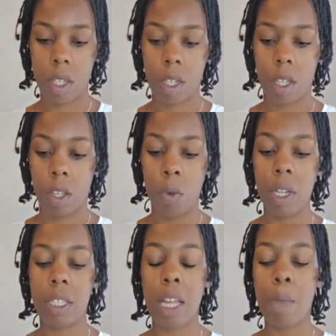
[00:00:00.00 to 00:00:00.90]
you didn't
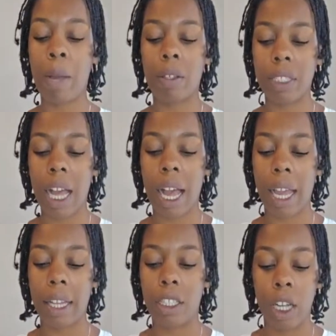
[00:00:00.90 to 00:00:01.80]
step
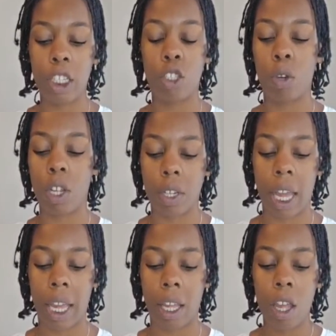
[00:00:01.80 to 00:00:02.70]
outside to enjoy your
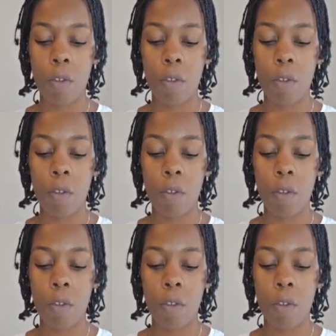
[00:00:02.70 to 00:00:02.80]
day